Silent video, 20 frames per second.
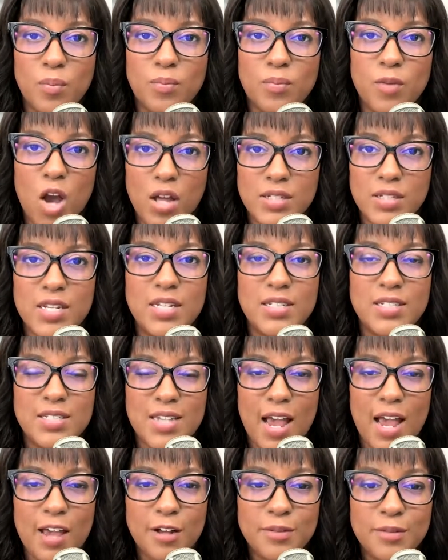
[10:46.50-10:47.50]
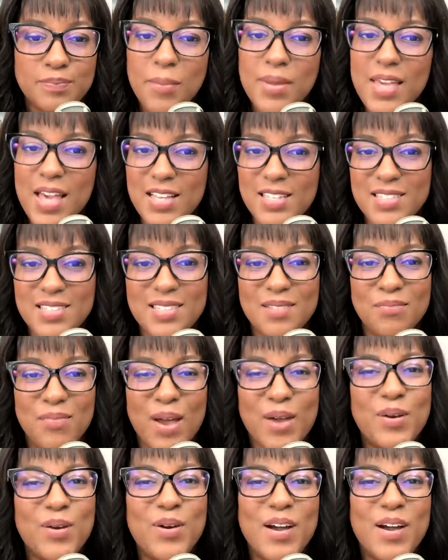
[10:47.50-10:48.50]
content style. But yes,
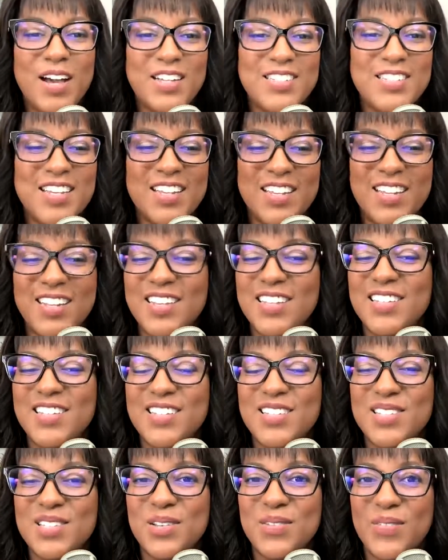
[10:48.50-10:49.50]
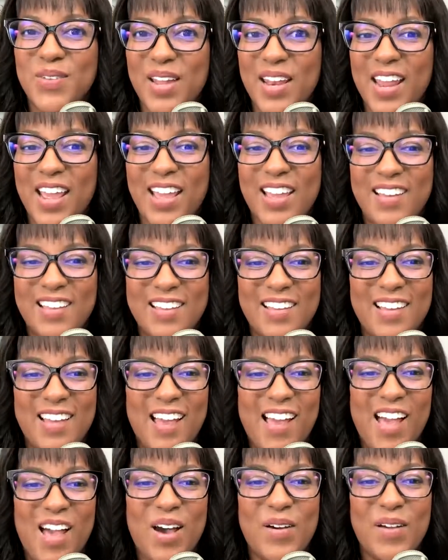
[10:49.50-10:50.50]
micro content is winning.
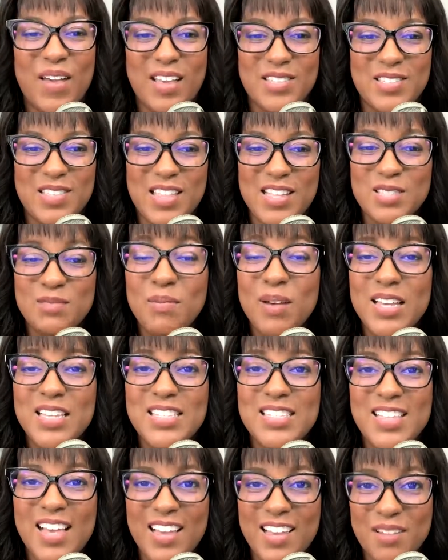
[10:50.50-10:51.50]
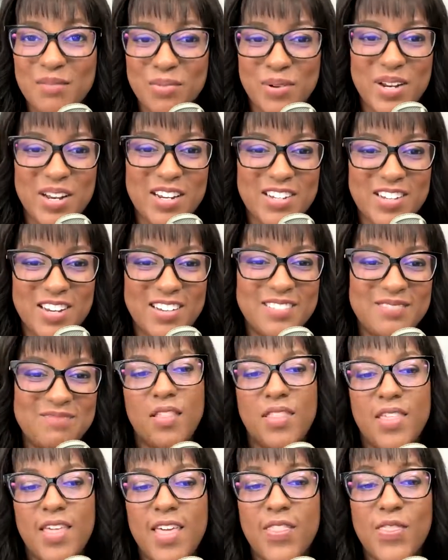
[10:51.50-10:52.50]
Okay, so that's my second prediction.
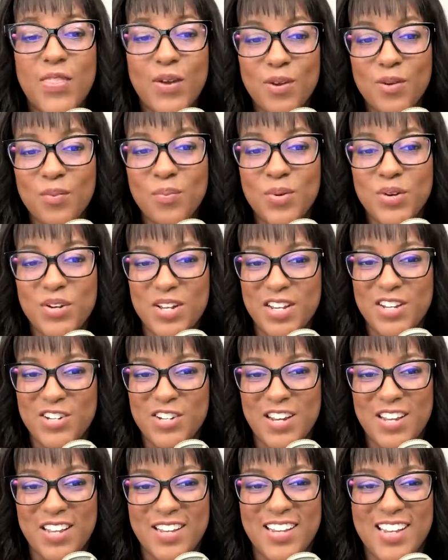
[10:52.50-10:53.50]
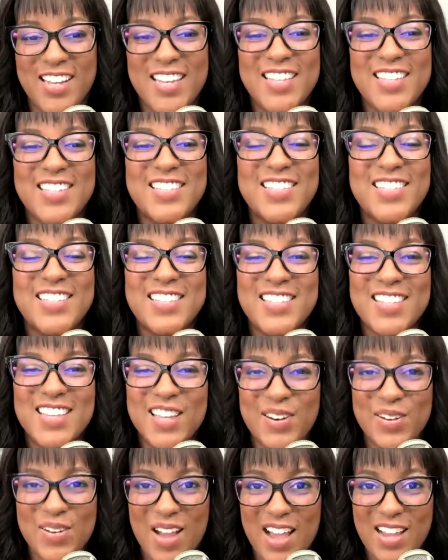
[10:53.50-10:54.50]
The third prediction is this
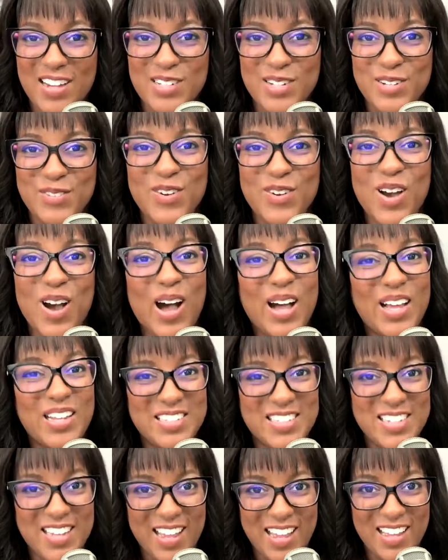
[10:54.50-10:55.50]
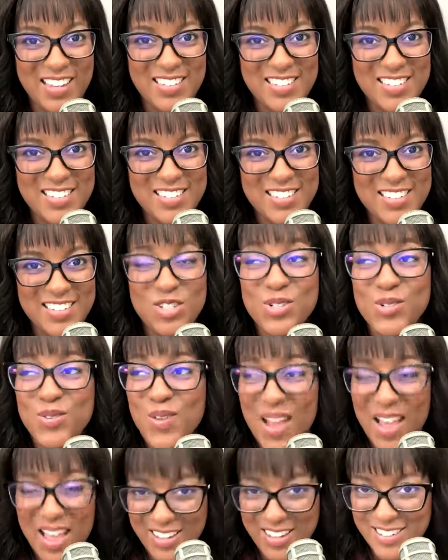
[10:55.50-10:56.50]
interactive content
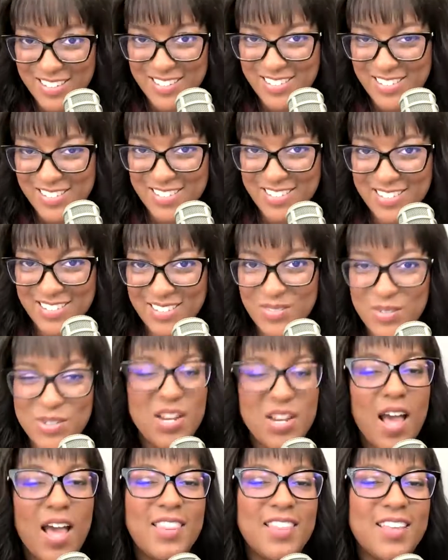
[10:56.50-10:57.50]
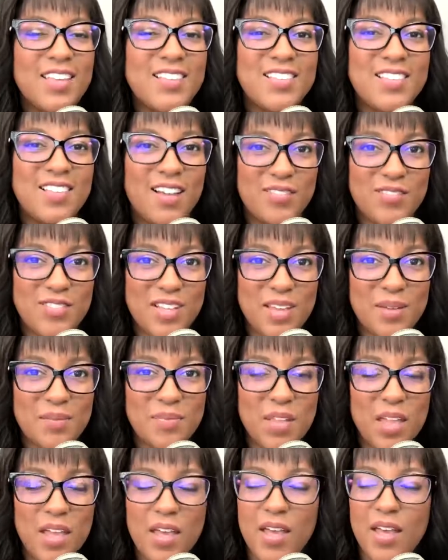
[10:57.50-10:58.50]
trend, which I think is lovely.
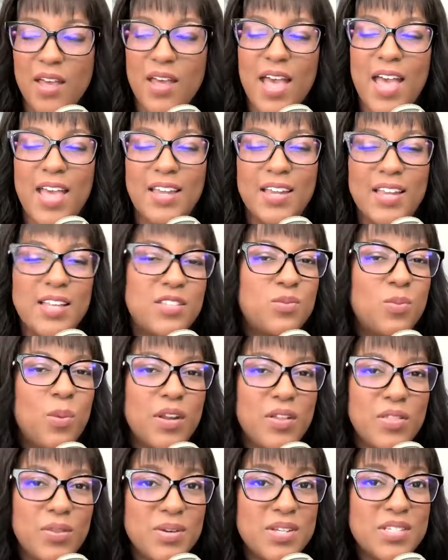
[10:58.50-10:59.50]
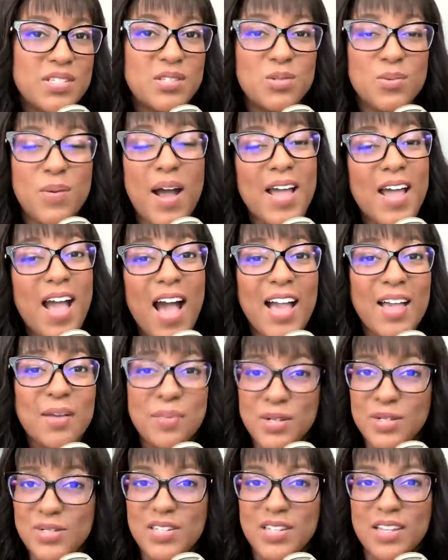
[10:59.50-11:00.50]
And it's one of the reasons why I
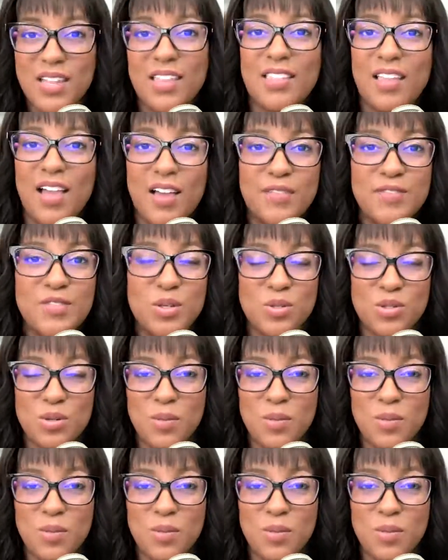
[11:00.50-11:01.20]
personally love social